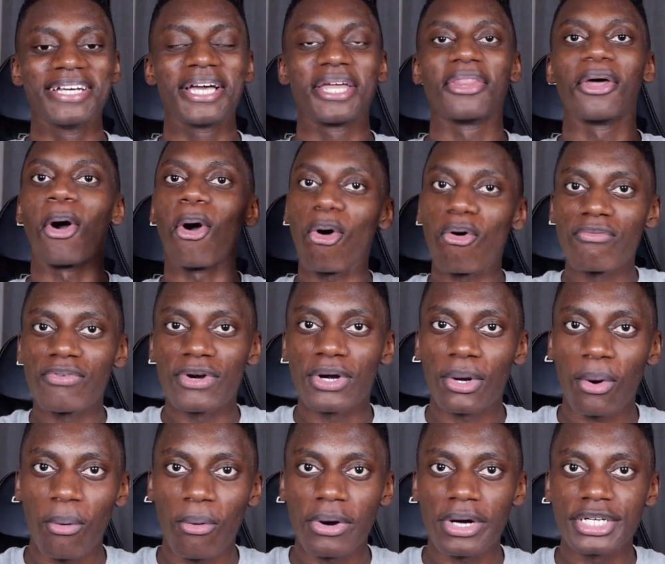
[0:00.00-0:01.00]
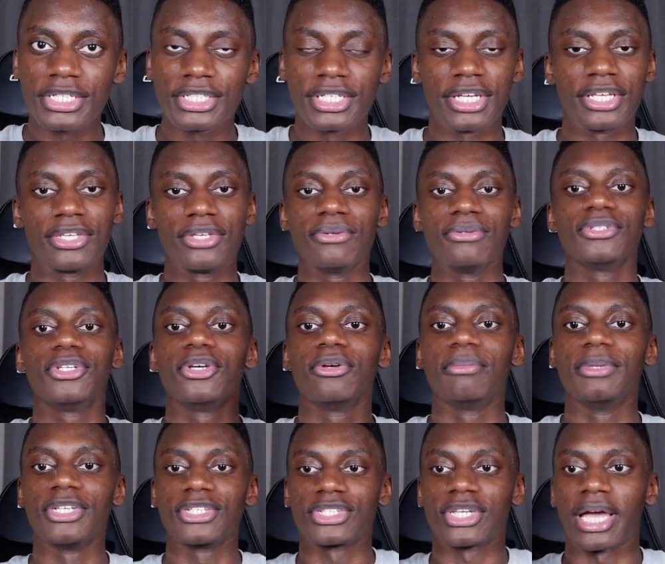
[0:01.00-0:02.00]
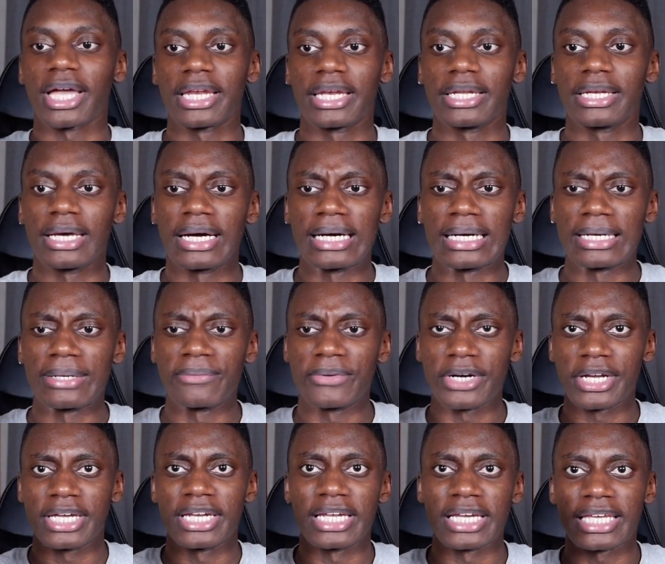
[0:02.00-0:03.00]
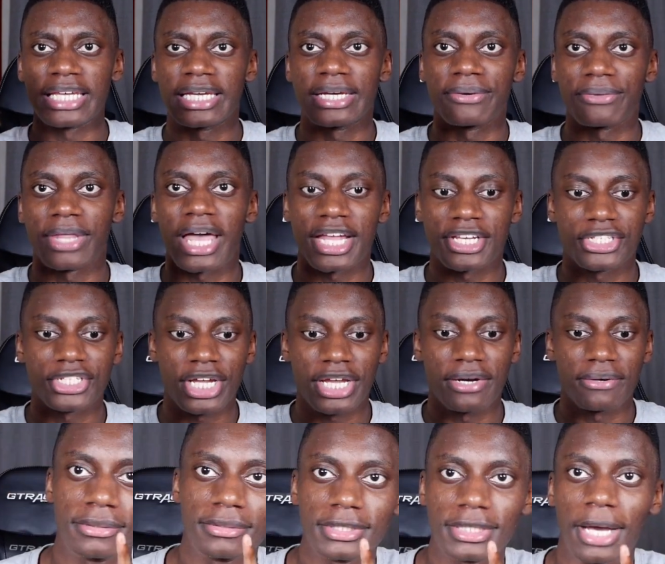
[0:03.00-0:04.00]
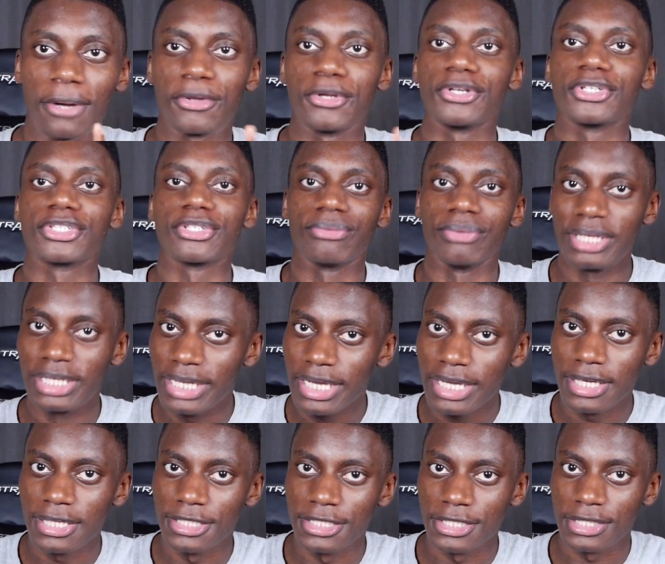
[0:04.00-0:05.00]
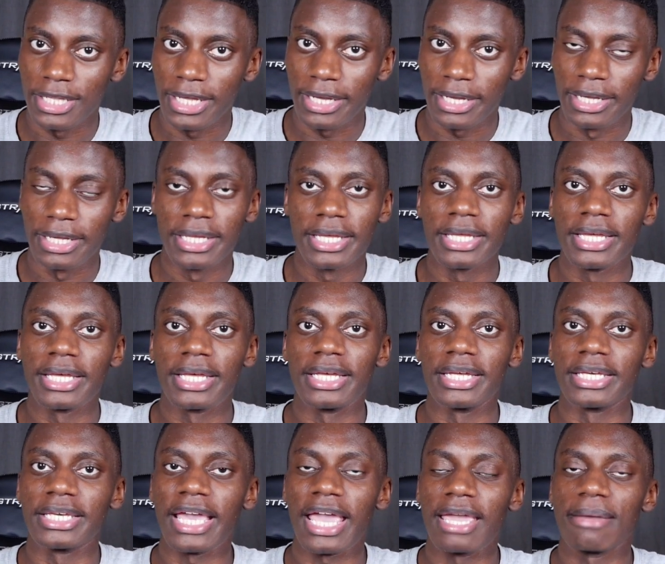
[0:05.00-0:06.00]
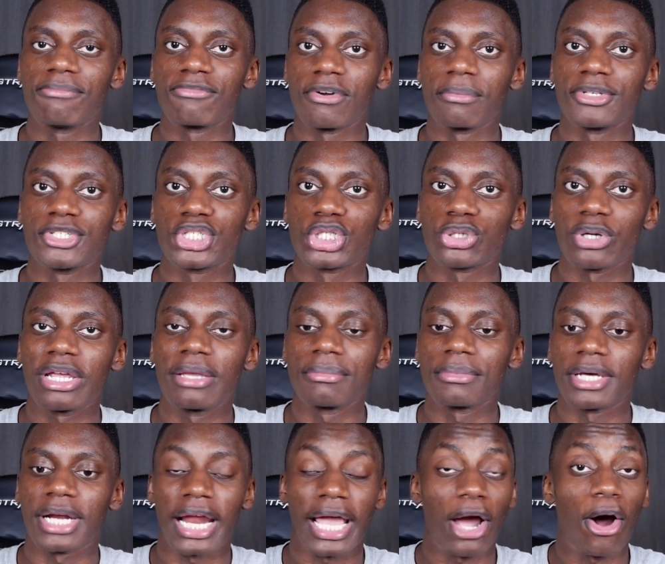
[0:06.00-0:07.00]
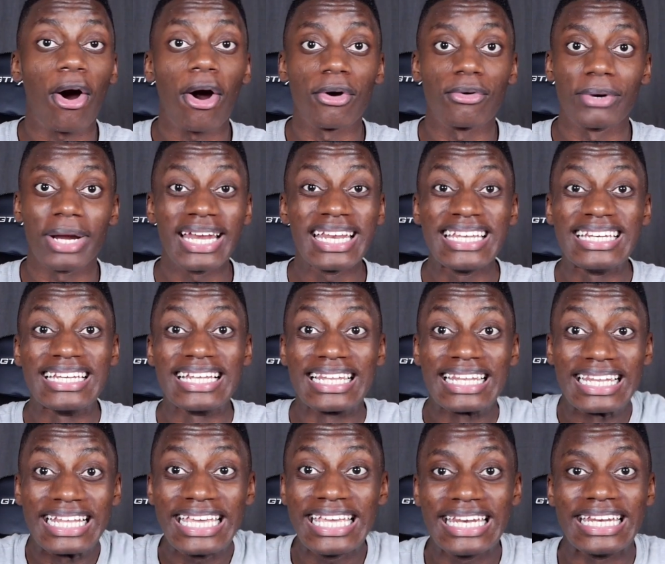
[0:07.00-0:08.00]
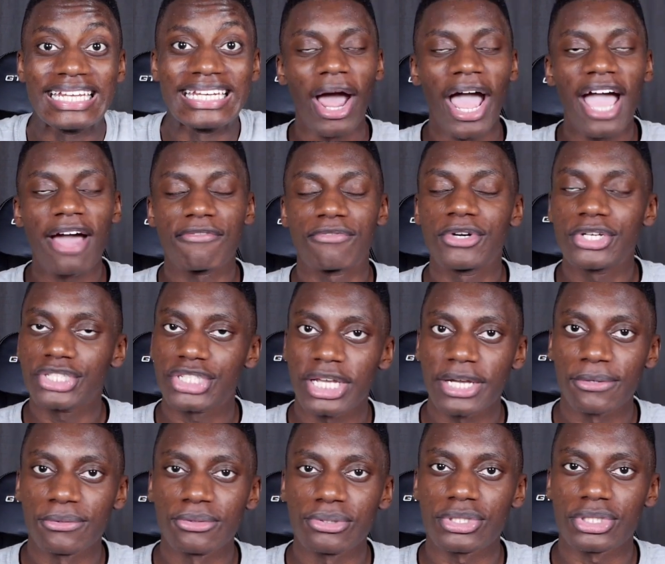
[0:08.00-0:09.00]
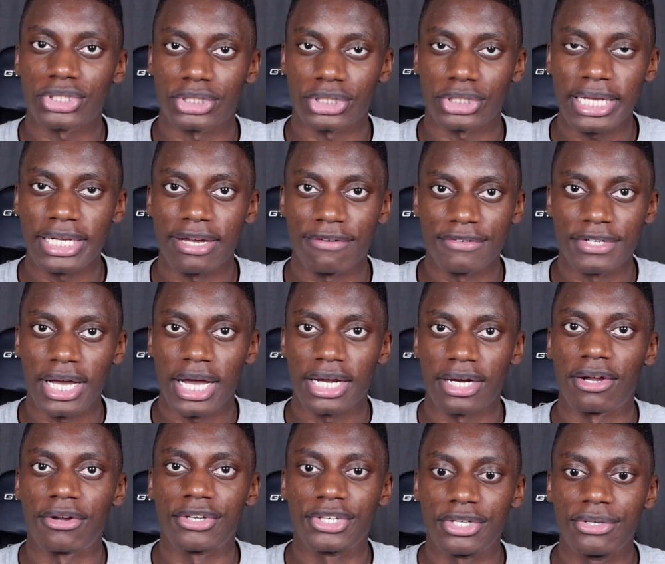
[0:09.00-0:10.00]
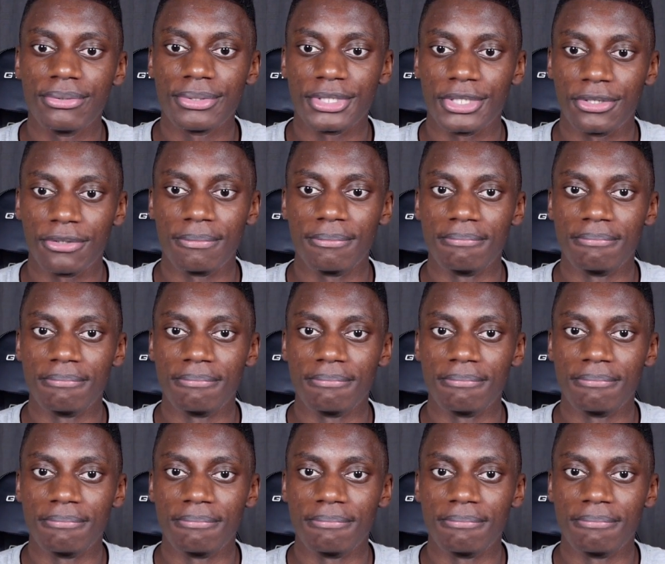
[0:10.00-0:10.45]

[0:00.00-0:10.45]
the overlords at YouTube decided, ah, oh, we're gonna kill that channel. Now here's the ridiculous thing. It came from a stream that I already deleted. Every single strike I've gotten on YouTube